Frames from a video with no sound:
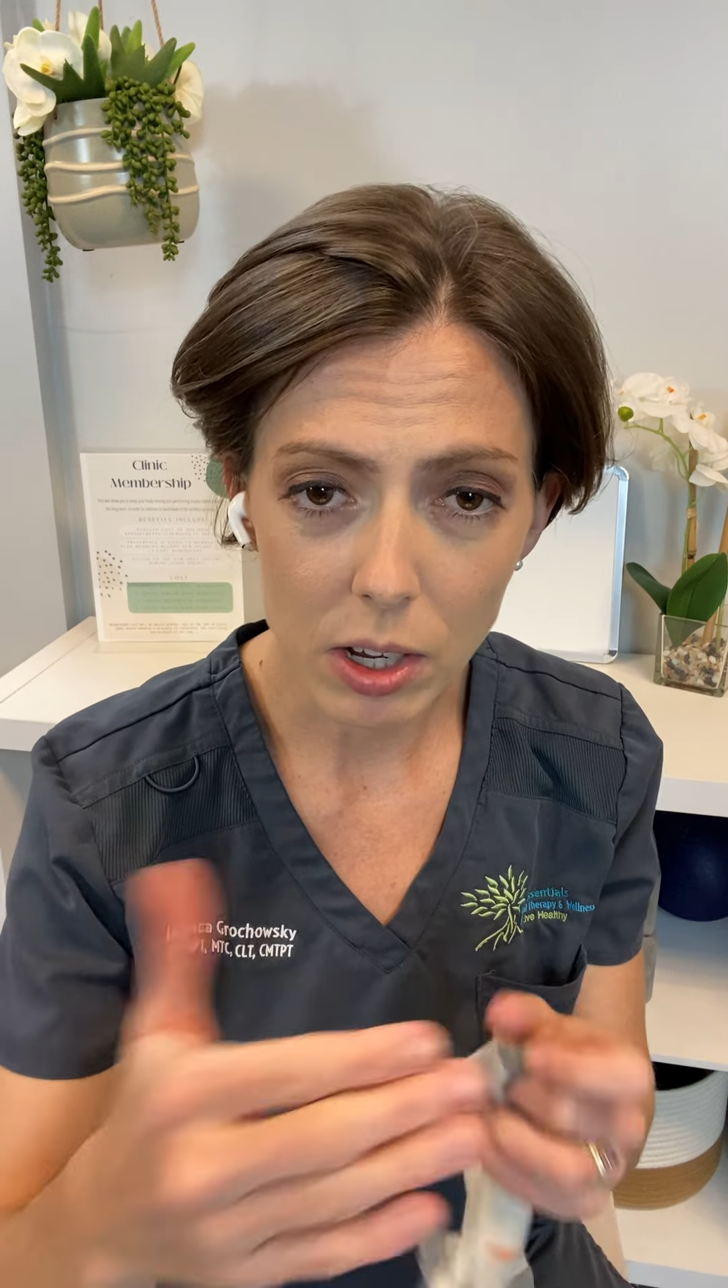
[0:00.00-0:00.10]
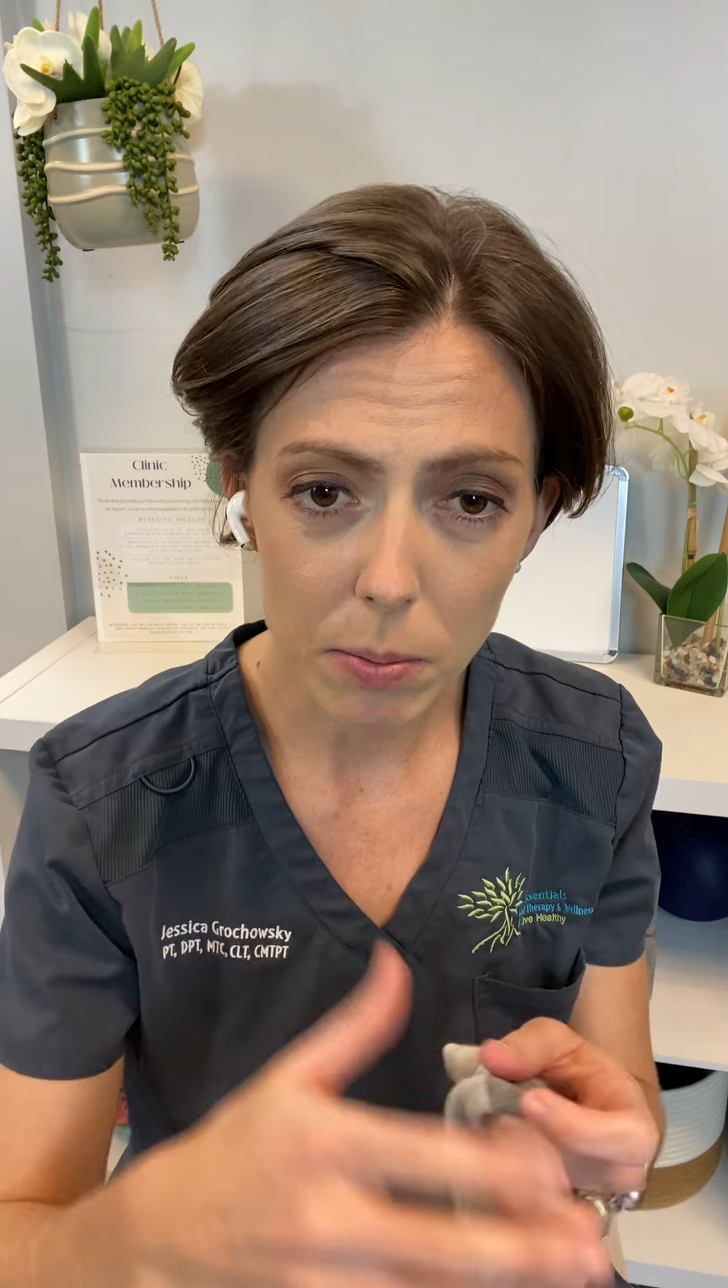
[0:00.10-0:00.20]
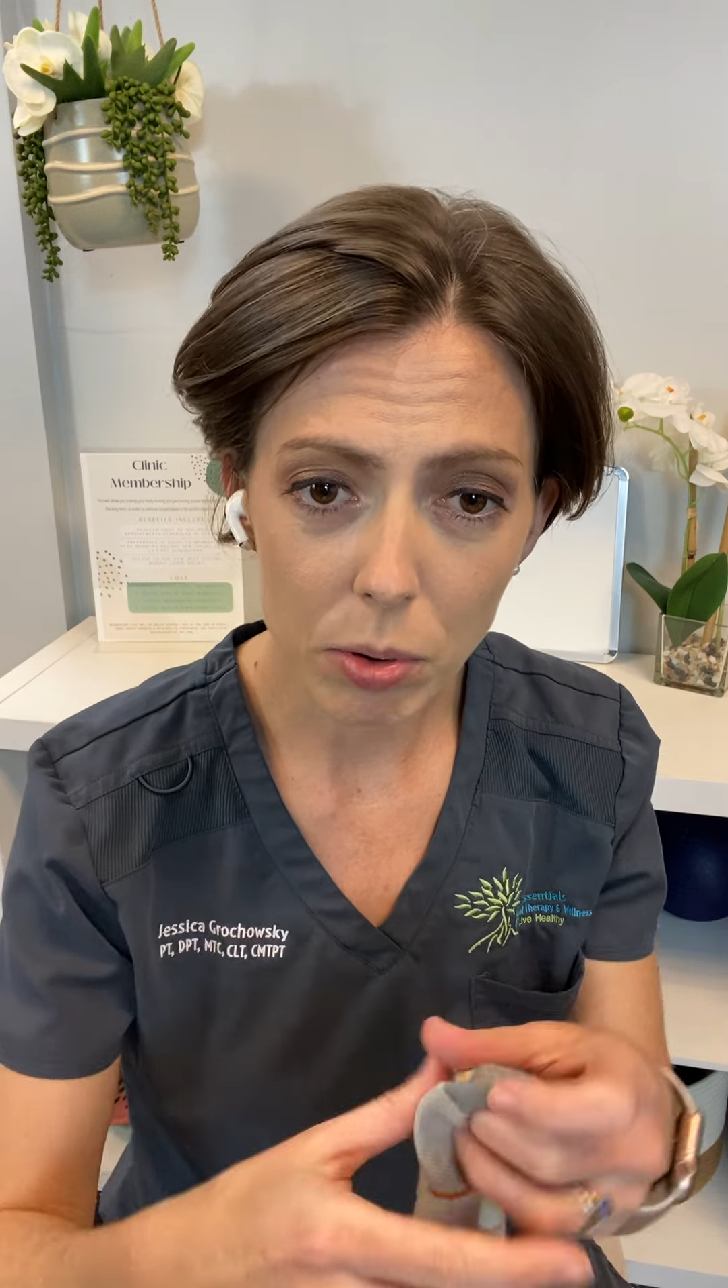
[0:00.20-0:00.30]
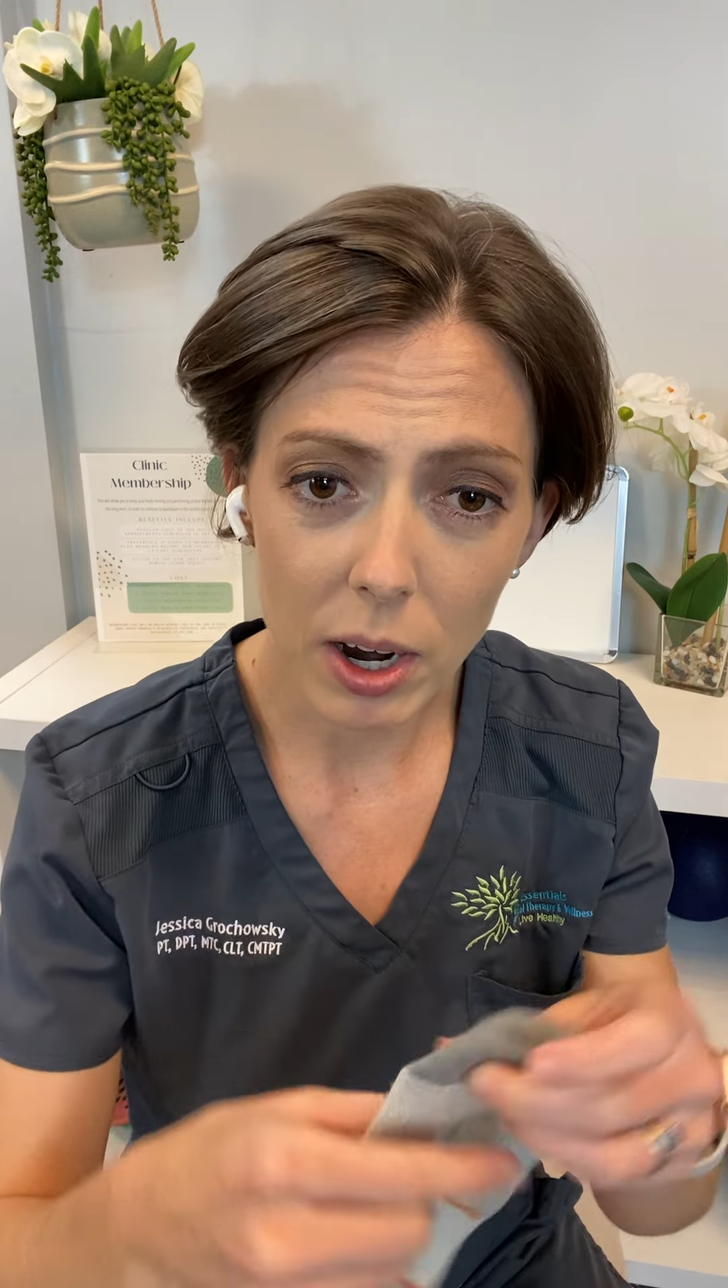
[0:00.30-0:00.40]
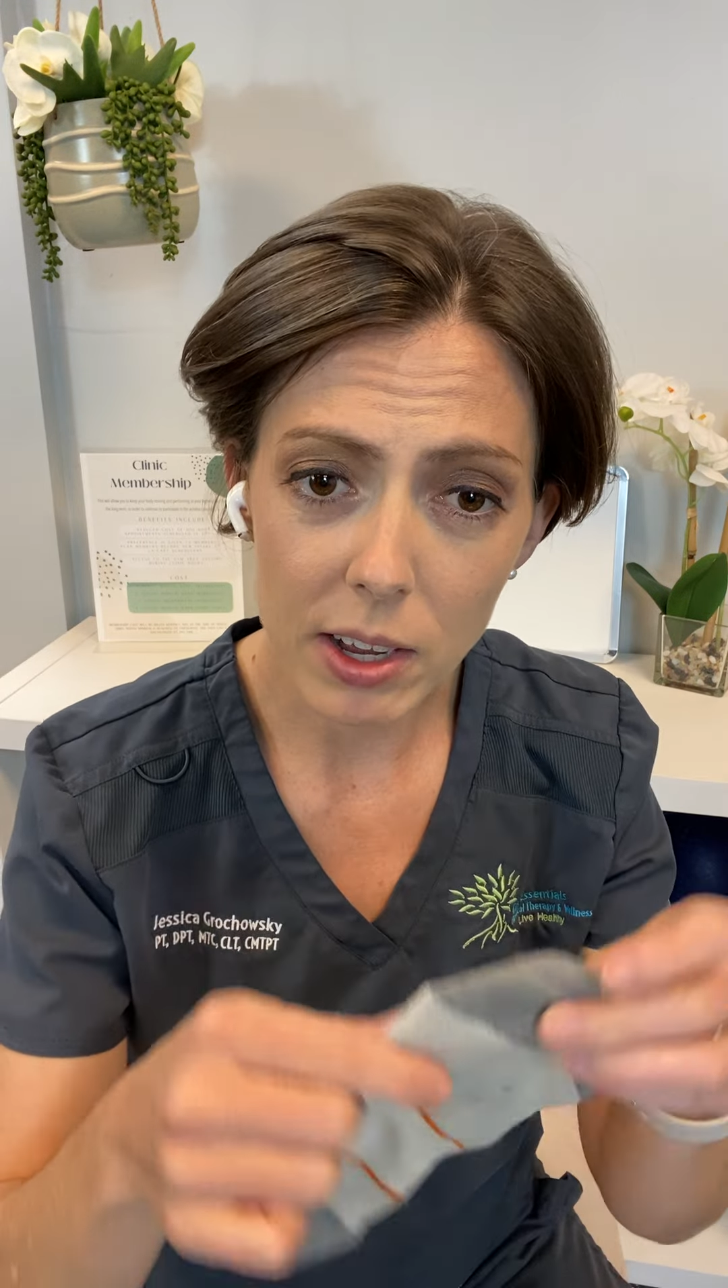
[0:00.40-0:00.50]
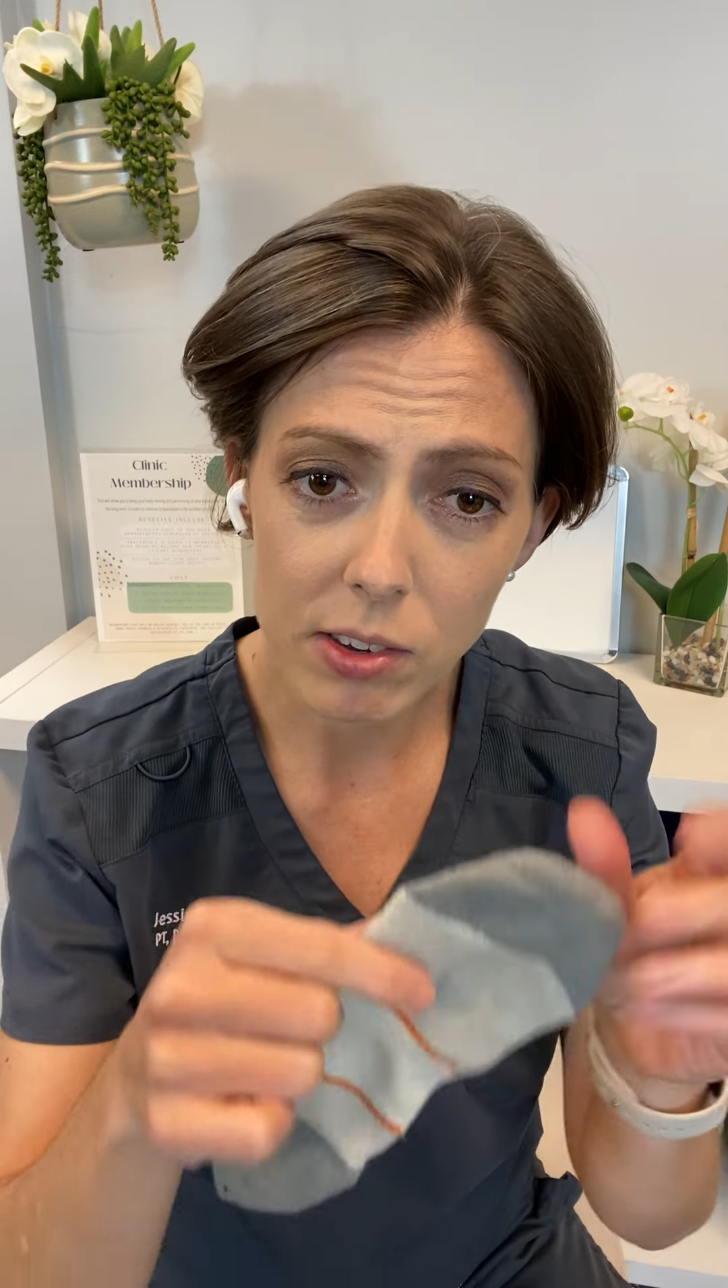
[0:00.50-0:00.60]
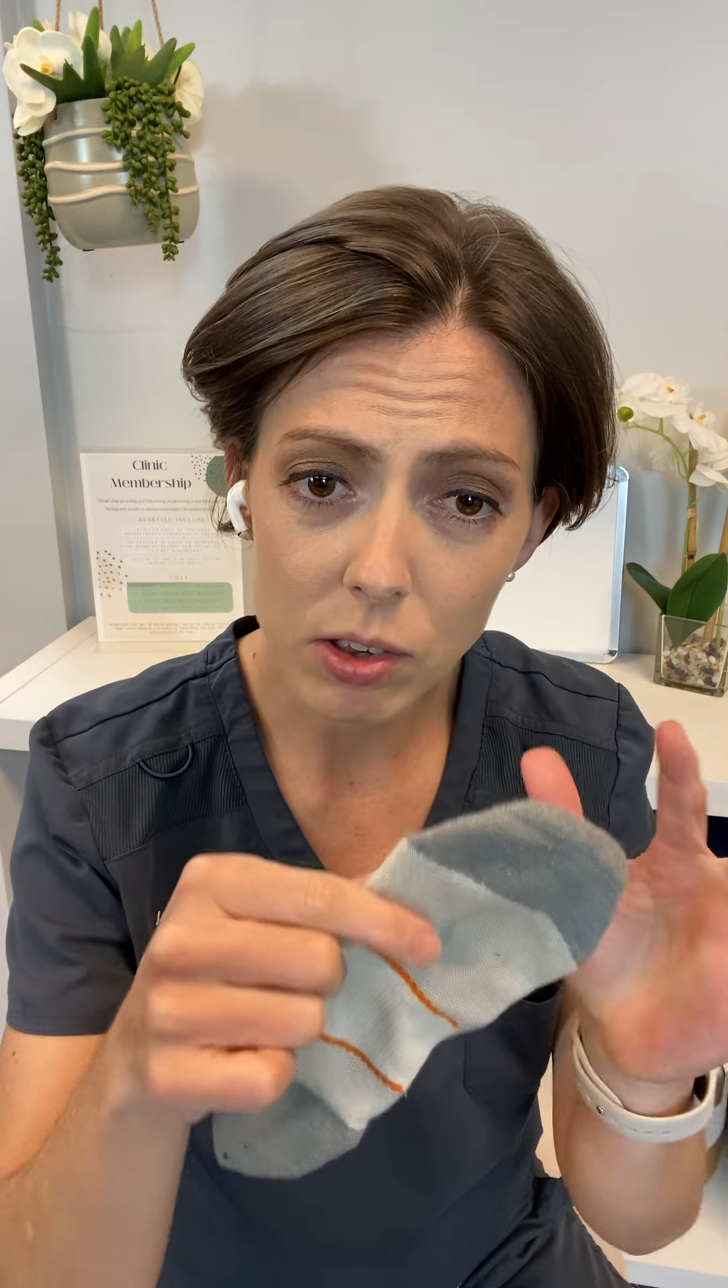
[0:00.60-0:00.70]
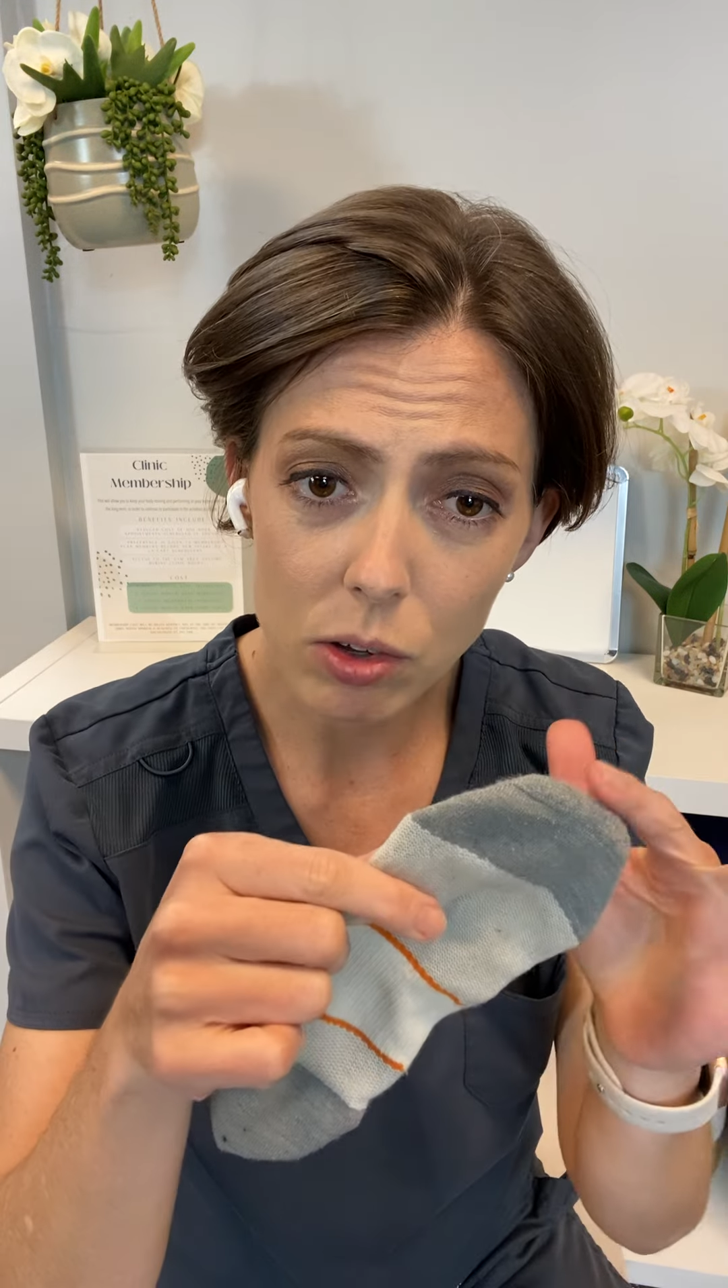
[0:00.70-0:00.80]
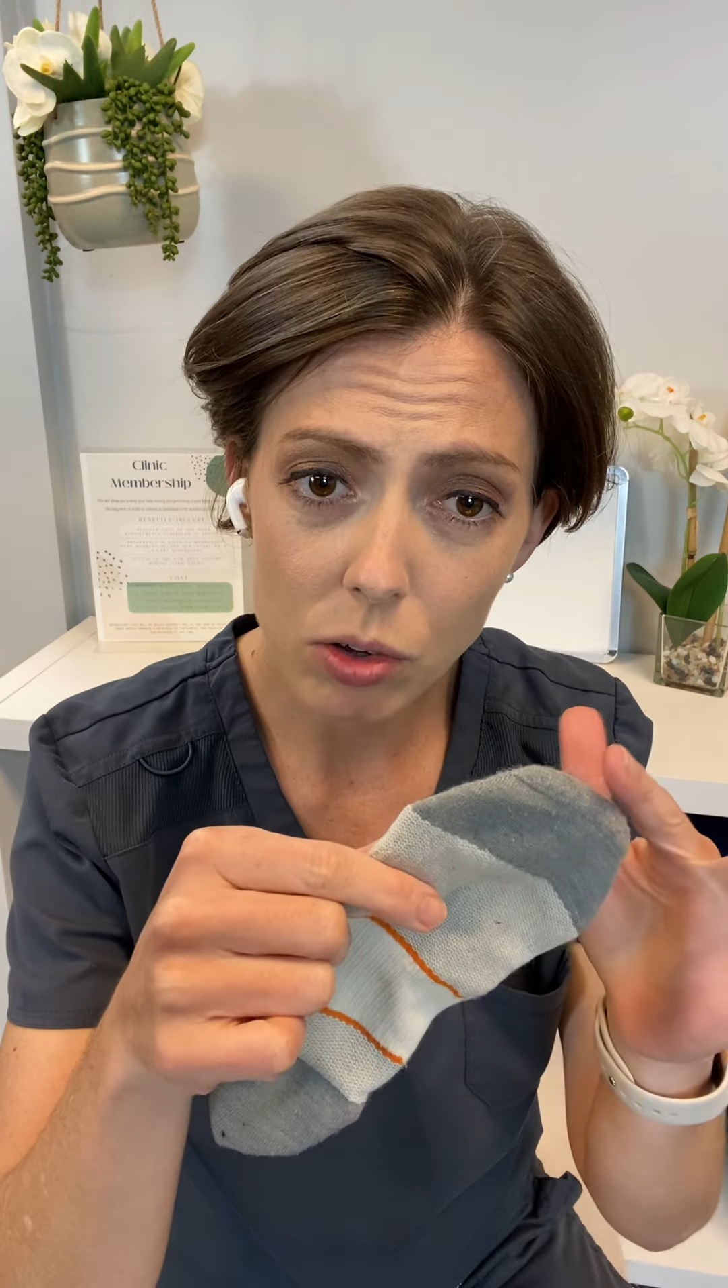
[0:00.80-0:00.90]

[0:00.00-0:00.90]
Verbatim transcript: compress the